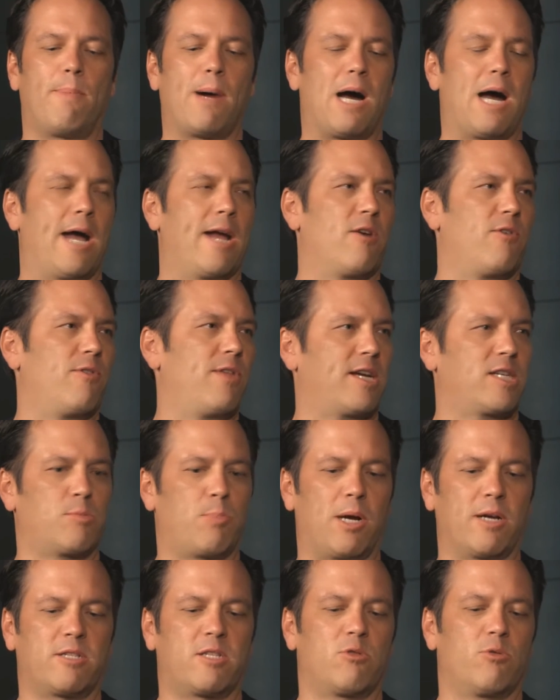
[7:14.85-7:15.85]
buy or the
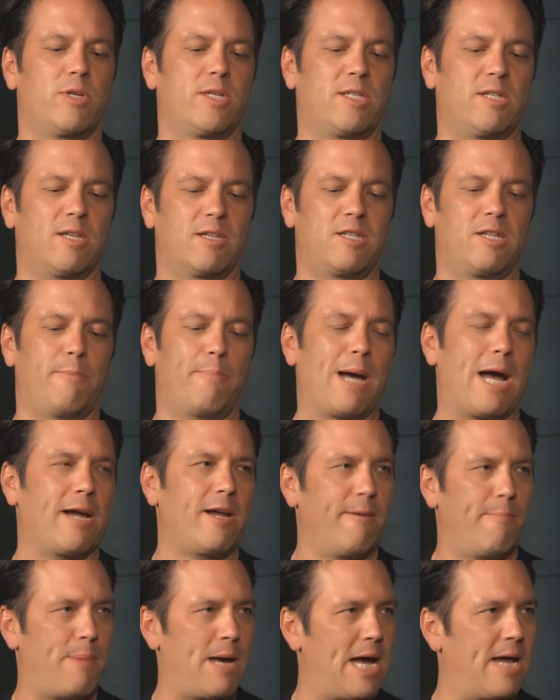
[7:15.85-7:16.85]
Xbox 360 back
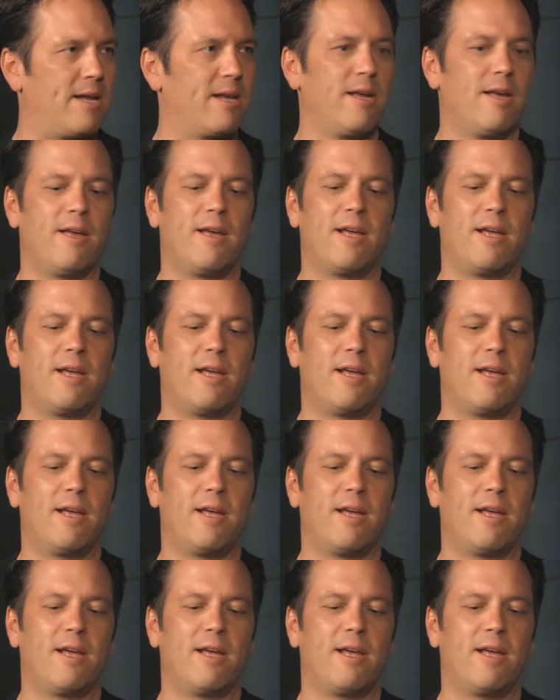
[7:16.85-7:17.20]
compat